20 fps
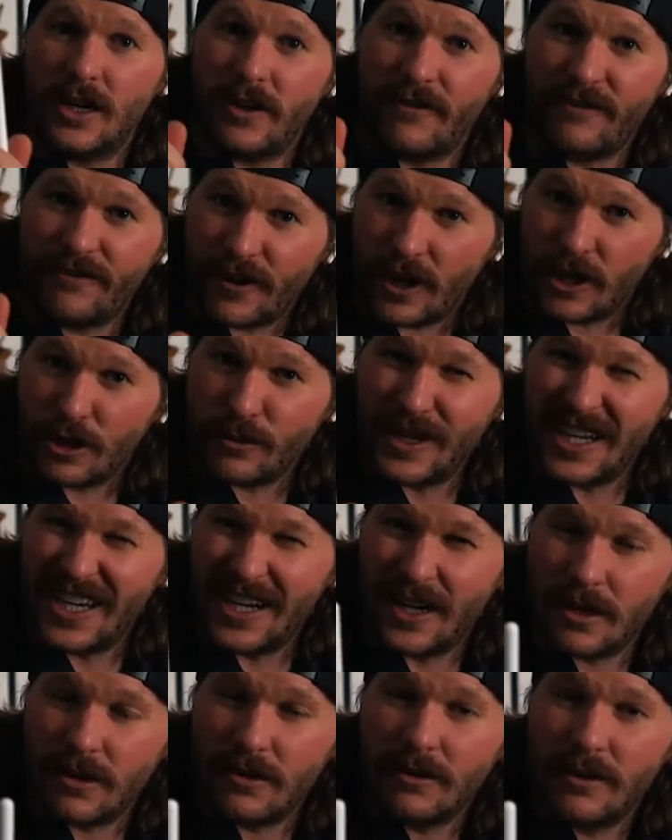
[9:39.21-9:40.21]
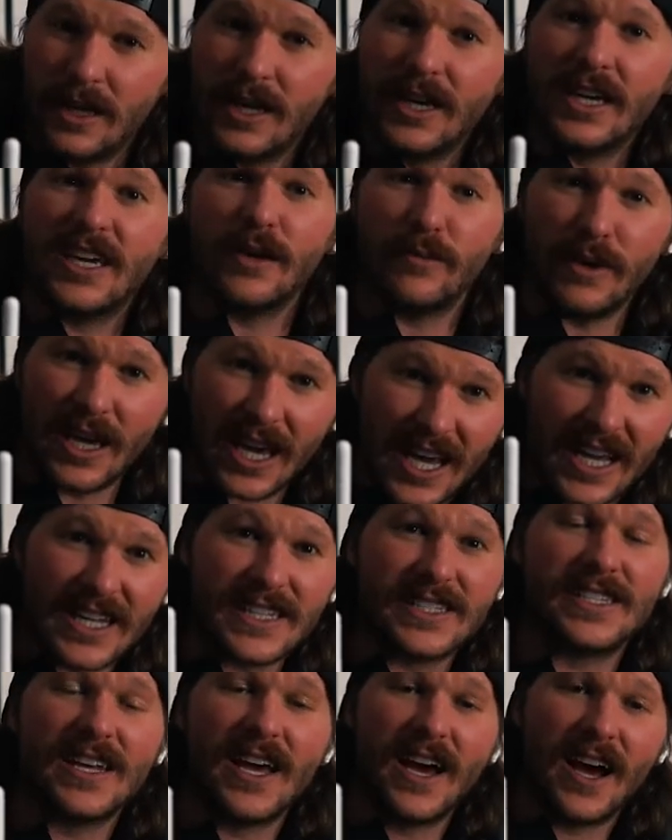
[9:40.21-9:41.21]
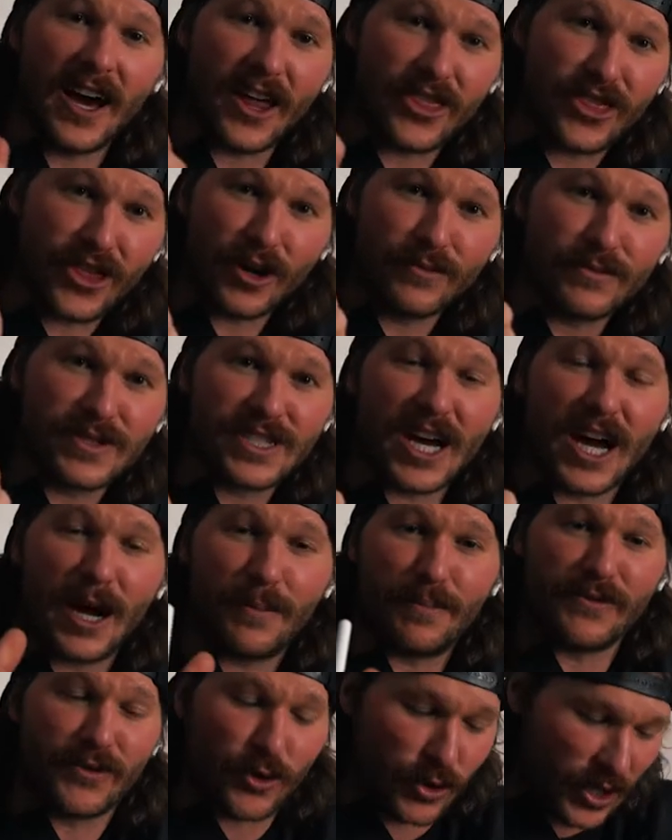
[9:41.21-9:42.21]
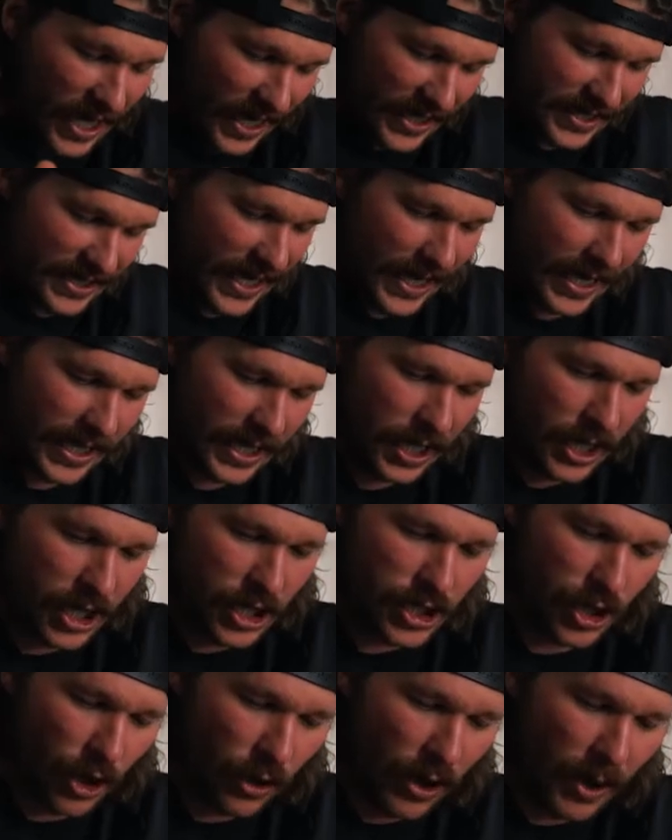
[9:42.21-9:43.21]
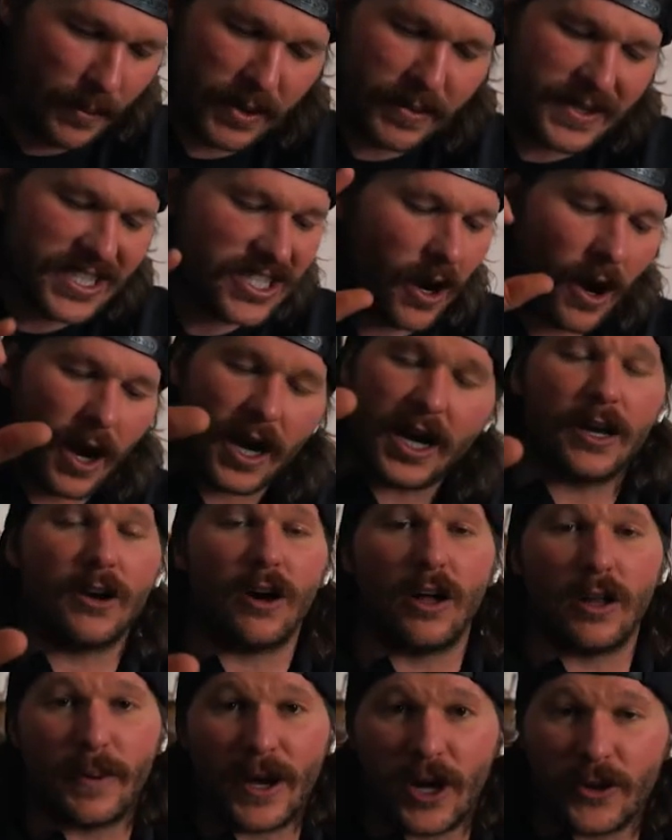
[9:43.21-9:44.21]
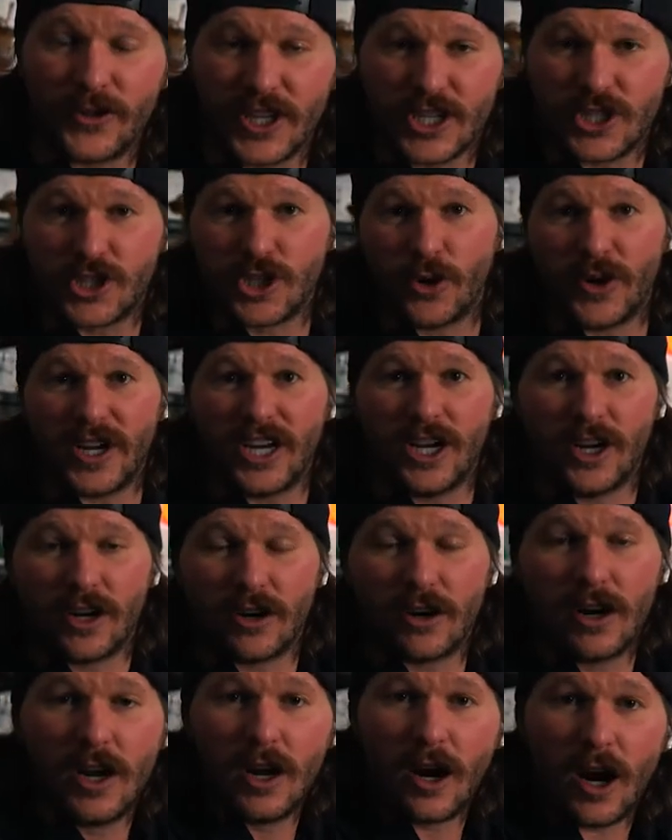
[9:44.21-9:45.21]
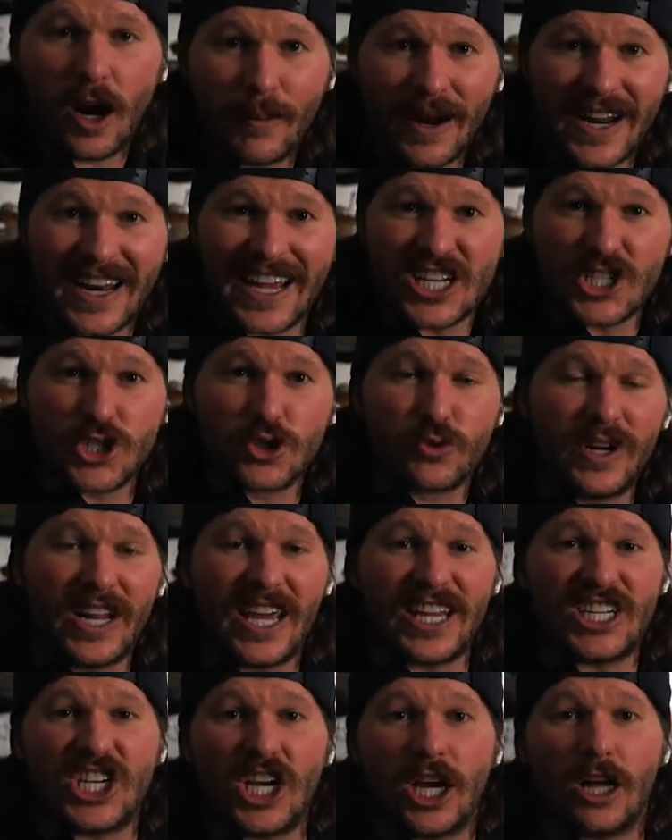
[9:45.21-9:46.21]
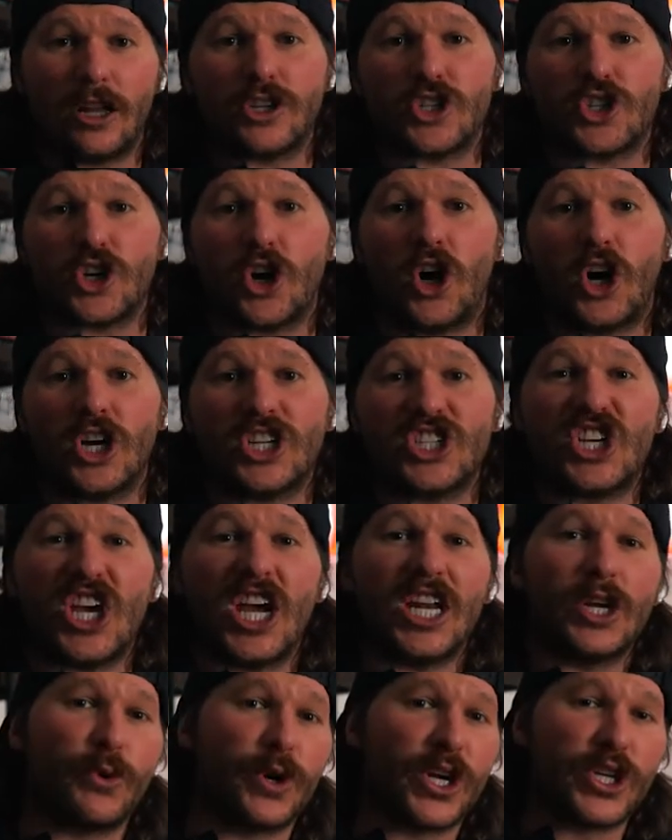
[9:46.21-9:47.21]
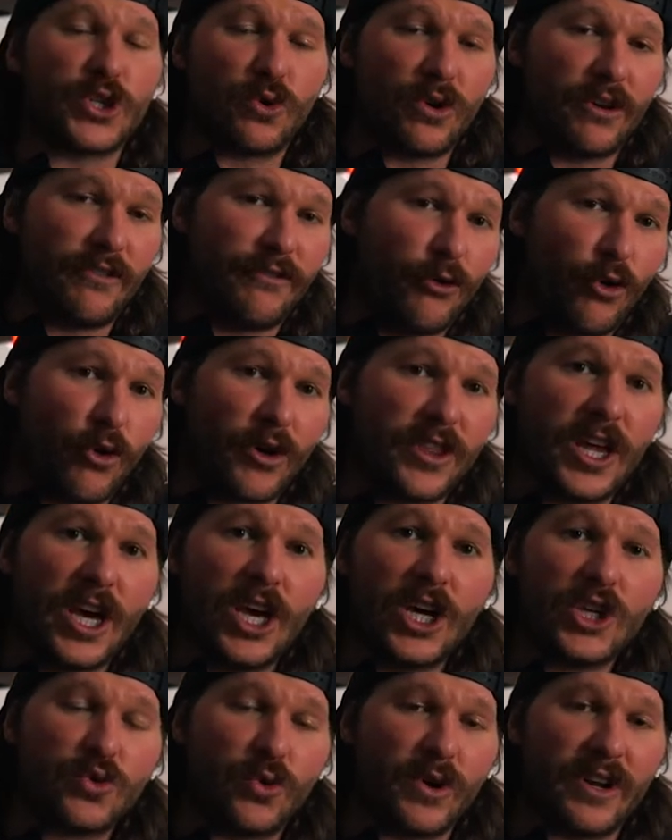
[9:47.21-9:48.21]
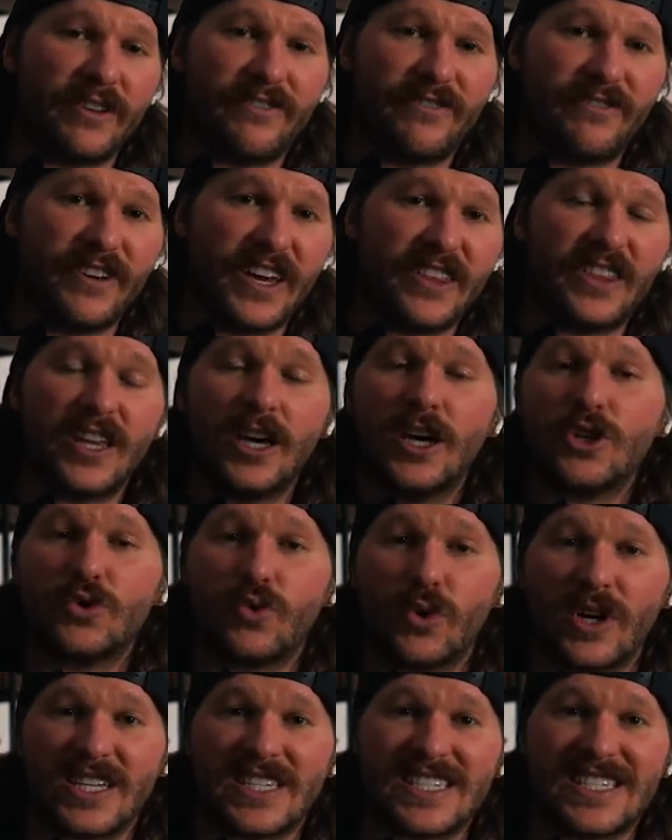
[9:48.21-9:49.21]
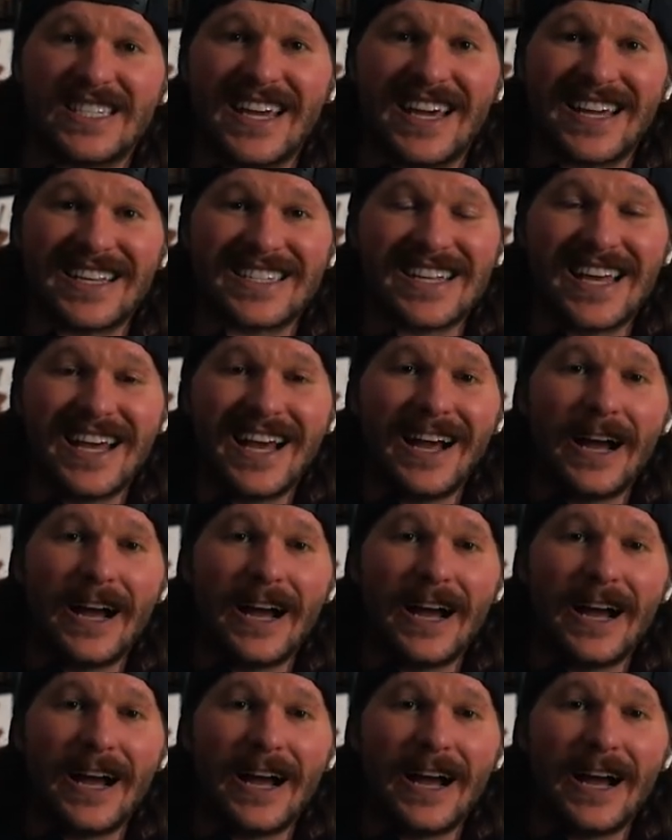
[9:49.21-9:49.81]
Follow me here? Give me a heads, a thumbs up if you get that. So I'm gonna be talking all about this though here on my next three-day challenge on January 24th, 25th, 26th.